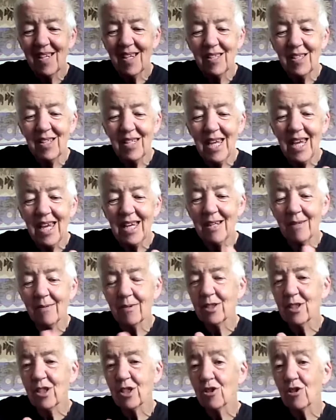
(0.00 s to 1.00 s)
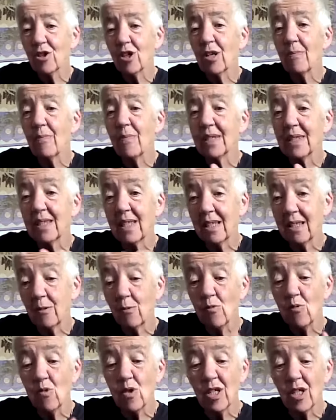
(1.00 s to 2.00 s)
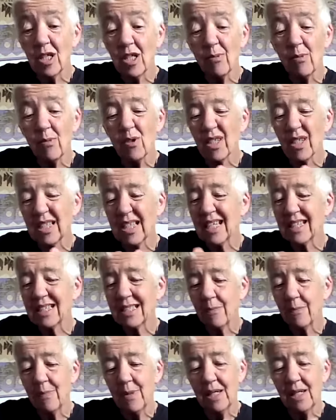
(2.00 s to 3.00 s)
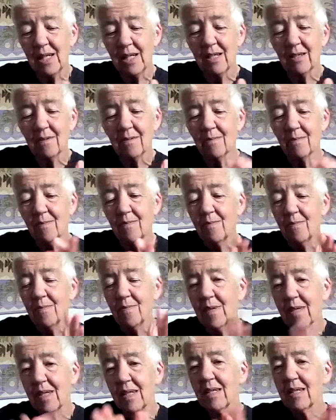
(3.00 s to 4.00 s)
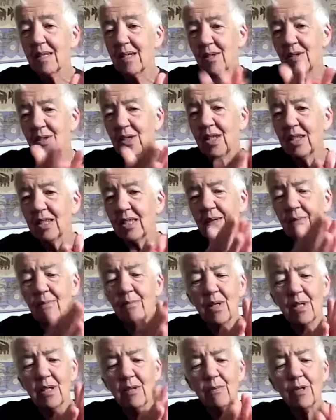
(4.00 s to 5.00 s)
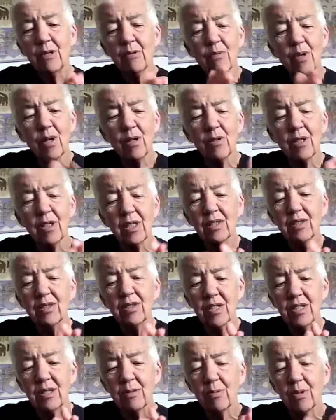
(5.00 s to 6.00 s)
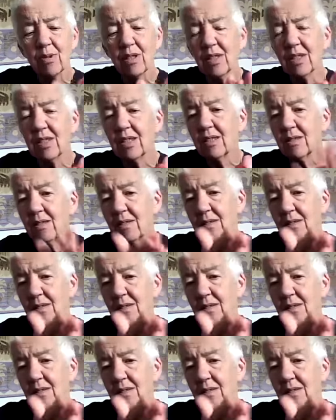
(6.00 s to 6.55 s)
And then I'm going to try making a worm or a caterpillar. I think that might be rolling this way.